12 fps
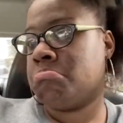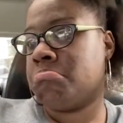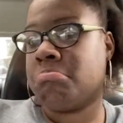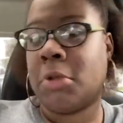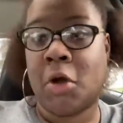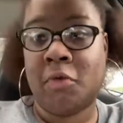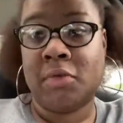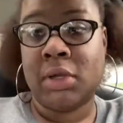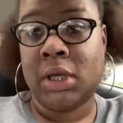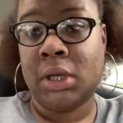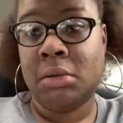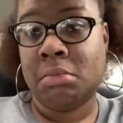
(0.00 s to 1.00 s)

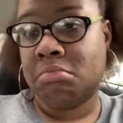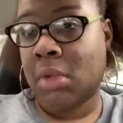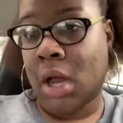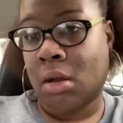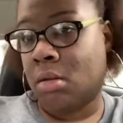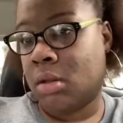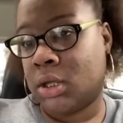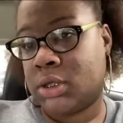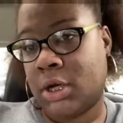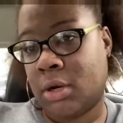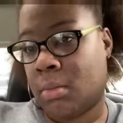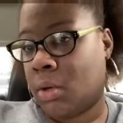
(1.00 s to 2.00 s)
Hopefully I don't look
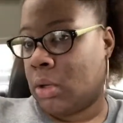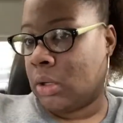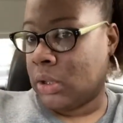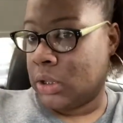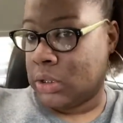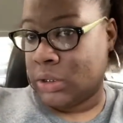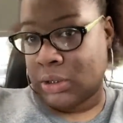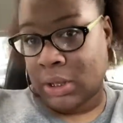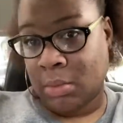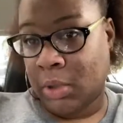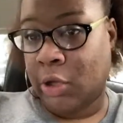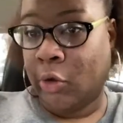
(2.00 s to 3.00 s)
terrible because
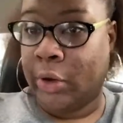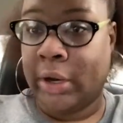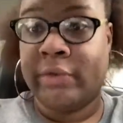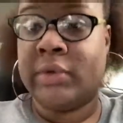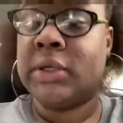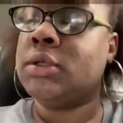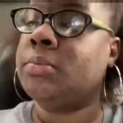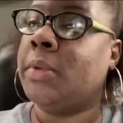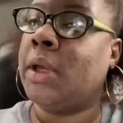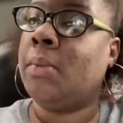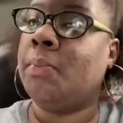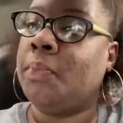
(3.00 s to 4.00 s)
I'm a little nervous,
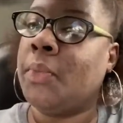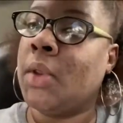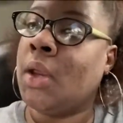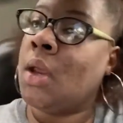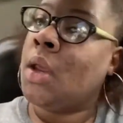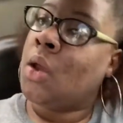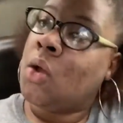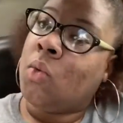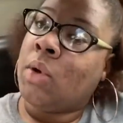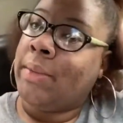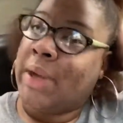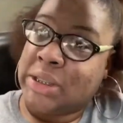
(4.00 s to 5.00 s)
but
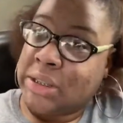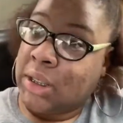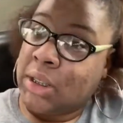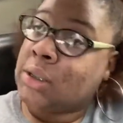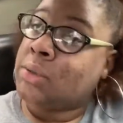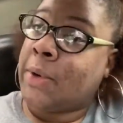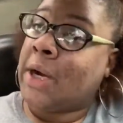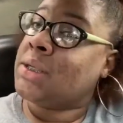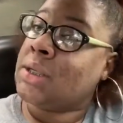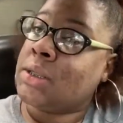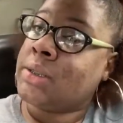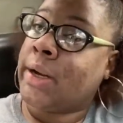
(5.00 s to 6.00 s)
we're about to get this
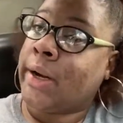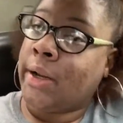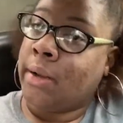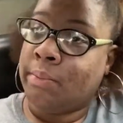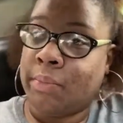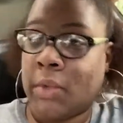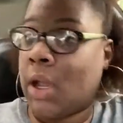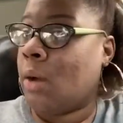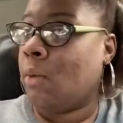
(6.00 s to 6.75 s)
process started. I will be